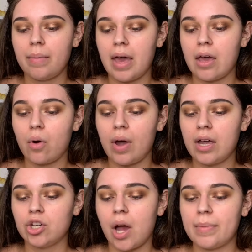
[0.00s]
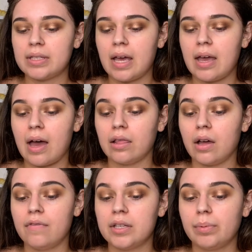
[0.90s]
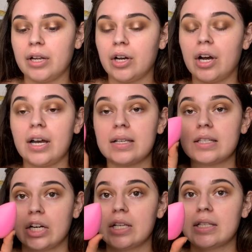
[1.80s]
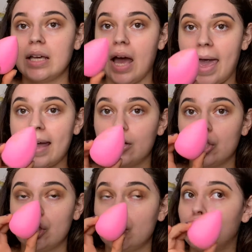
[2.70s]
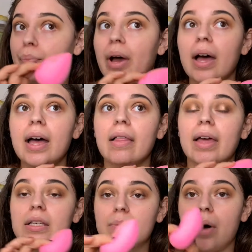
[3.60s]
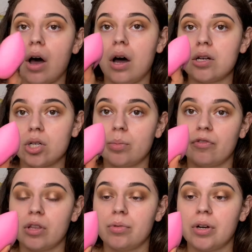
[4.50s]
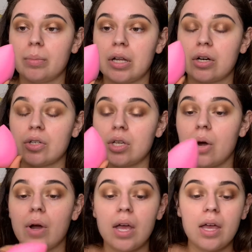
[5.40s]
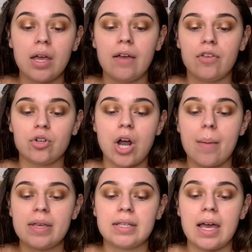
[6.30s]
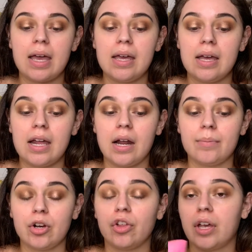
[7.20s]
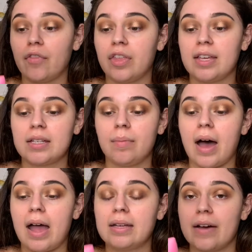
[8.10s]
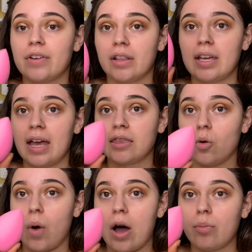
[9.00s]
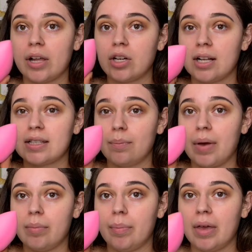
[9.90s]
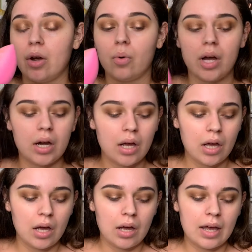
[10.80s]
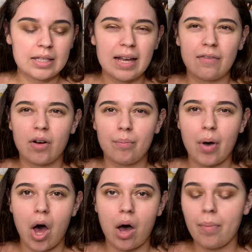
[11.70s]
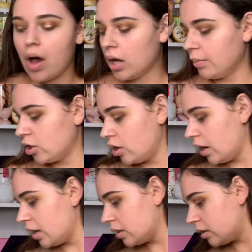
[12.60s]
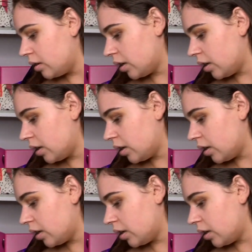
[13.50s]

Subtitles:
AOA, Shop Miss A. I love this blender. It is seriously a dupe, like spot on dupe for the beauty blender. So if you shop Miss A and you're looking for things to buy, definitely get the Wow blender. It's the baby pink one. It's like from Paw Paw. Let me show you guys the